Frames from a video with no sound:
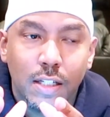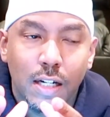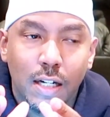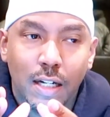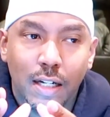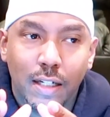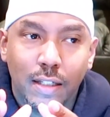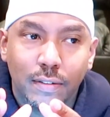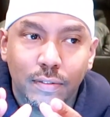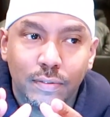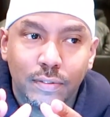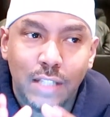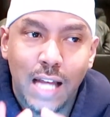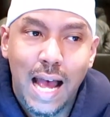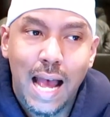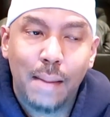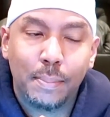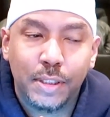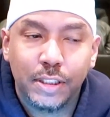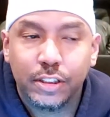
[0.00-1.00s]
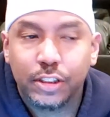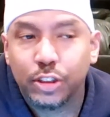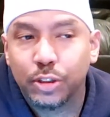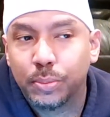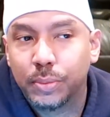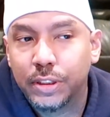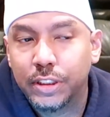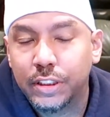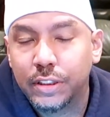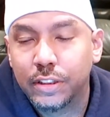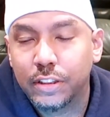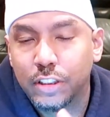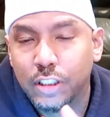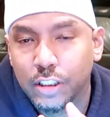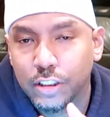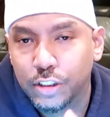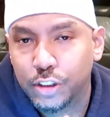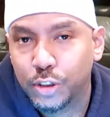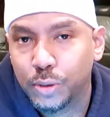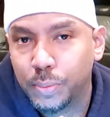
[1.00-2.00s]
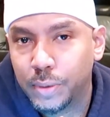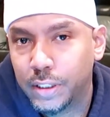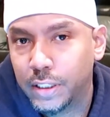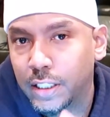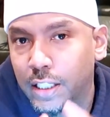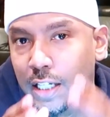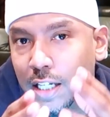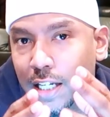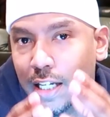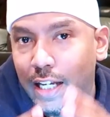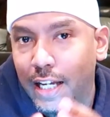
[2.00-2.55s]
time consuming